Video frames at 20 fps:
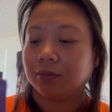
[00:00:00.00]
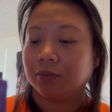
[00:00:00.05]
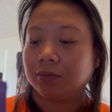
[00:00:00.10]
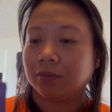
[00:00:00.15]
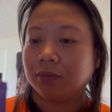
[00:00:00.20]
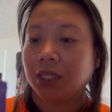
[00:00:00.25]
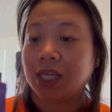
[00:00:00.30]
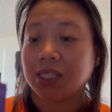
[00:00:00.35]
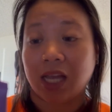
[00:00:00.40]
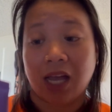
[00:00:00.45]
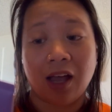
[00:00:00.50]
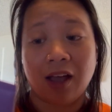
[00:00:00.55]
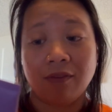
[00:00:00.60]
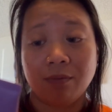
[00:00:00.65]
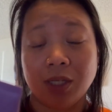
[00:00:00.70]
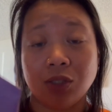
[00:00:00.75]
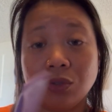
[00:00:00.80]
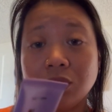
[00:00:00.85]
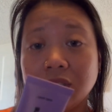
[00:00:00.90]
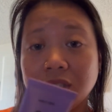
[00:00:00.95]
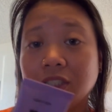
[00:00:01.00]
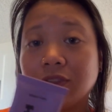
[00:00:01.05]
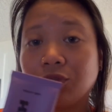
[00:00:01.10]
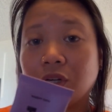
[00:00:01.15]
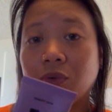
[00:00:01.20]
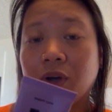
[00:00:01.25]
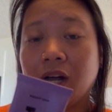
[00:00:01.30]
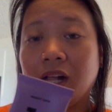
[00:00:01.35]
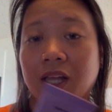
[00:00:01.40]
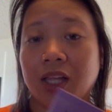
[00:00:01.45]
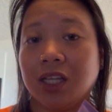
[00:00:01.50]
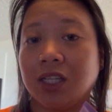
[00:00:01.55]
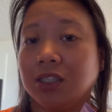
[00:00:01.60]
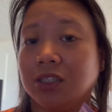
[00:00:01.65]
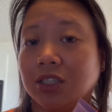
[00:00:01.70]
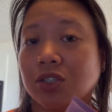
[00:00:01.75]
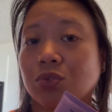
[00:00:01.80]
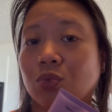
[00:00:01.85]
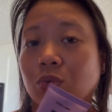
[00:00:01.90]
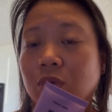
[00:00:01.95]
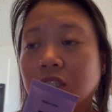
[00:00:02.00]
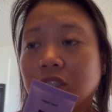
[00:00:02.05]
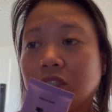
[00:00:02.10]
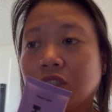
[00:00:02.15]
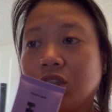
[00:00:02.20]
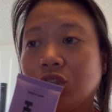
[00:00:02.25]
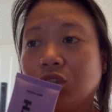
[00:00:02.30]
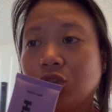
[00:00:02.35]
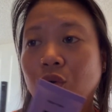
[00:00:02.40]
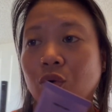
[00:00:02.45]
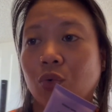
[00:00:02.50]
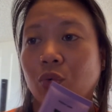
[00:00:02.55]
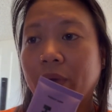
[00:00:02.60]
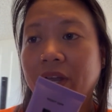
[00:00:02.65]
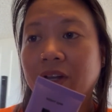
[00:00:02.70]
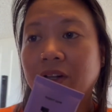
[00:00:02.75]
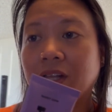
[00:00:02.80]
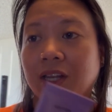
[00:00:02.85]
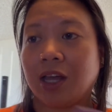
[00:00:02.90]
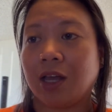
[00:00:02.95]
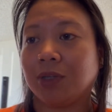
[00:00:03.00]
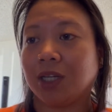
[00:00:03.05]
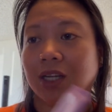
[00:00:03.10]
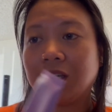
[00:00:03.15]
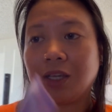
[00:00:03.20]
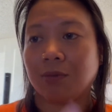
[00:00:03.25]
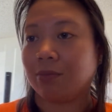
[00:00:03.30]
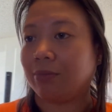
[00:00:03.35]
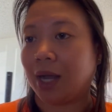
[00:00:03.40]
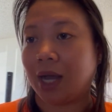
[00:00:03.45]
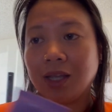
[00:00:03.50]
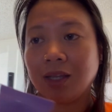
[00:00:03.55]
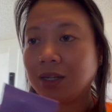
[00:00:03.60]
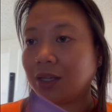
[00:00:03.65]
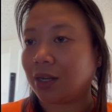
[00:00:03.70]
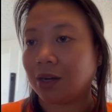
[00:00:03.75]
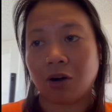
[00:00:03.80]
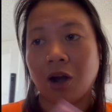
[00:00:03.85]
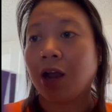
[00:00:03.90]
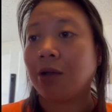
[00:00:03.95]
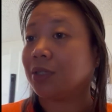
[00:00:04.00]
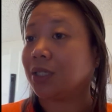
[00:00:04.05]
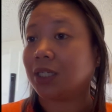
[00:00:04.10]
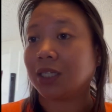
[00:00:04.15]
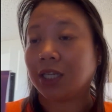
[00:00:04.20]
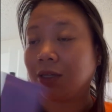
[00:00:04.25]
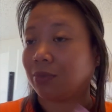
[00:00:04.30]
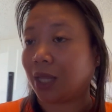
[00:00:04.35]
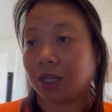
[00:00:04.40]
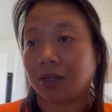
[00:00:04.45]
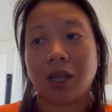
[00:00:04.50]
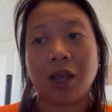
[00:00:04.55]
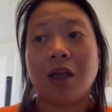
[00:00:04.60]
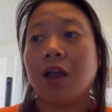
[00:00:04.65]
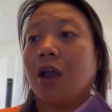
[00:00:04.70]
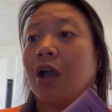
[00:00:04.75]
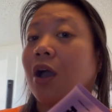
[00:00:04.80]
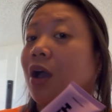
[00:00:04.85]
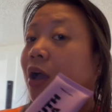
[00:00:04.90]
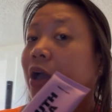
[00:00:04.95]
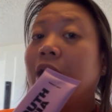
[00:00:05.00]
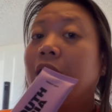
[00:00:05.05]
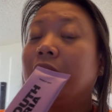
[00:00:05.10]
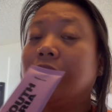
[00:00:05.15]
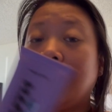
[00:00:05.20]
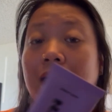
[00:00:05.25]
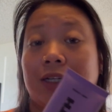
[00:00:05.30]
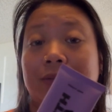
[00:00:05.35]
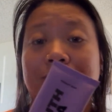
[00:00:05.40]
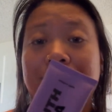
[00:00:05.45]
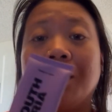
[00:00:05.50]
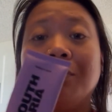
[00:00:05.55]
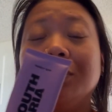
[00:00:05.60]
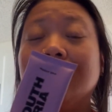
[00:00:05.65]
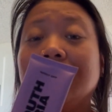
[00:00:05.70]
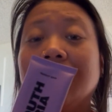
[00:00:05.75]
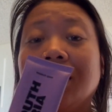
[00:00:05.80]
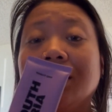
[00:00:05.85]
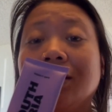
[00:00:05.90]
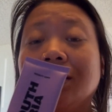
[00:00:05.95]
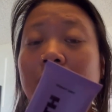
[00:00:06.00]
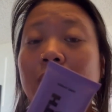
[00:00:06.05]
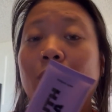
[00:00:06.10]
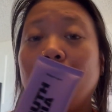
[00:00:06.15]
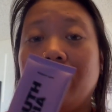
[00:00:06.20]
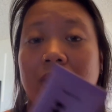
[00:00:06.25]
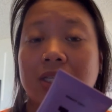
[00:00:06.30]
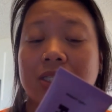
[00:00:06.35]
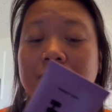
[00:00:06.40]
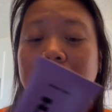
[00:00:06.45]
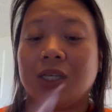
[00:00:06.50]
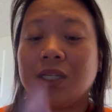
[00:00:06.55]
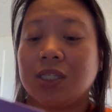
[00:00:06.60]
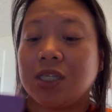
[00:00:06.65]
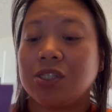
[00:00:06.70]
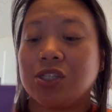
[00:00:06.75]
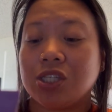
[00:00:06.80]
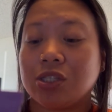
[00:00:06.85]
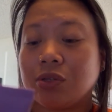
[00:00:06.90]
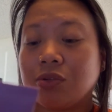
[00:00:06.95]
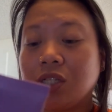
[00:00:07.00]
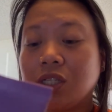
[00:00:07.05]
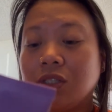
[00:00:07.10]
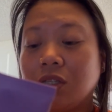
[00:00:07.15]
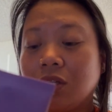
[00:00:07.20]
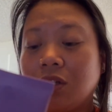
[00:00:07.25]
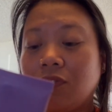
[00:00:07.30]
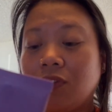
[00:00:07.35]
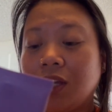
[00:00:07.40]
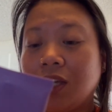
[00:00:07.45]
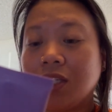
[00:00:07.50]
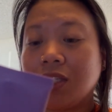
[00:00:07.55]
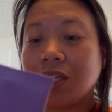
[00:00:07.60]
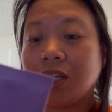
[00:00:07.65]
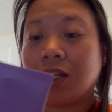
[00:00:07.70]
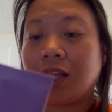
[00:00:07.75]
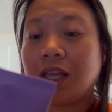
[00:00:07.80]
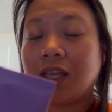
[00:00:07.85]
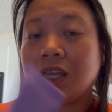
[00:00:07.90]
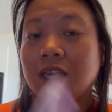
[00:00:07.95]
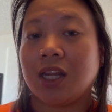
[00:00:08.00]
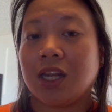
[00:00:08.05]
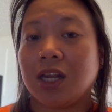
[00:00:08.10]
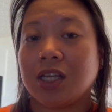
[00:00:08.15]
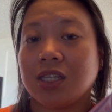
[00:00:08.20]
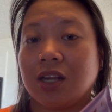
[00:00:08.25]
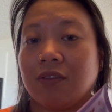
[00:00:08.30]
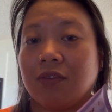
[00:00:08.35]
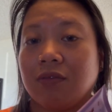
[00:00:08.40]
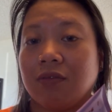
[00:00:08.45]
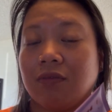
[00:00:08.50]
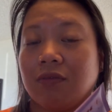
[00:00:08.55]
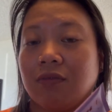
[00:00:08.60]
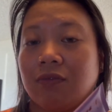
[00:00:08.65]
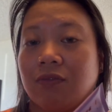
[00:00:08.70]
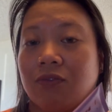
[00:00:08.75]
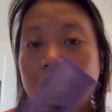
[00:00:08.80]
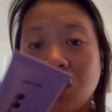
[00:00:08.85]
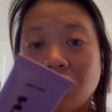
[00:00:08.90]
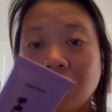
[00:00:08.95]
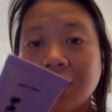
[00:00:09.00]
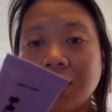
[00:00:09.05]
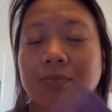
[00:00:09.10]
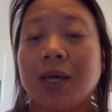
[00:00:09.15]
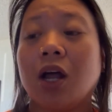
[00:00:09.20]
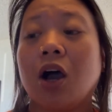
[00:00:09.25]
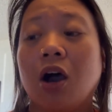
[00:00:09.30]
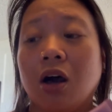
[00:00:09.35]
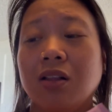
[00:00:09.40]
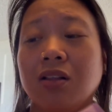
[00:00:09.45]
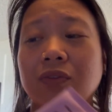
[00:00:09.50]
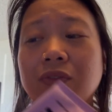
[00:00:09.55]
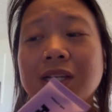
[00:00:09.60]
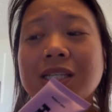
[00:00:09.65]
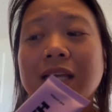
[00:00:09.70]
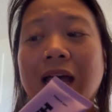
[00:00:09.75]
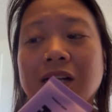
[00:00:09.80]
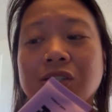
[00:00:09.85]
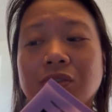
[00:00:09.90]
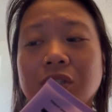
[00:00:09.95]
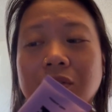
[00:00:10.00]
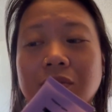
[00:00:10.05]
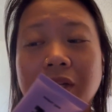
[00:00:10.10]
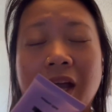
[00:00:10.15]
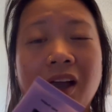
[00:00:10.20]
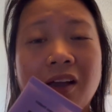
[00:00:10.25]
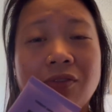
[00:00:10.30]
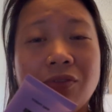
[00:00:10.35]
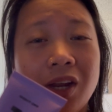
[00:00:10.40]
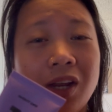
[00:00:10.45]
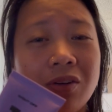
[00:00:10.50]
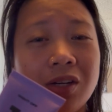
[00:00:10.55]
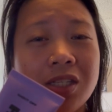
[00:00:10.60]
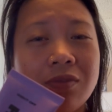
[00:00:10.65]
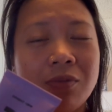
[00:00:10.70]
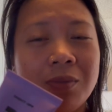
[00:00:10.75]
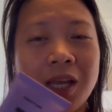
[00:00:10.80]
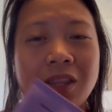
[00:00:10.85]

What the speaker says: Yes, I have been using this for a while, and it just works so well, and I'm gonna keep buying it, and I'm gonna keep like, yeah, I'm just gonna stick with this because it's just so gentle on the face, and I like it, and it doesn't have fragrance. But all of this actually do not have fragrance for me.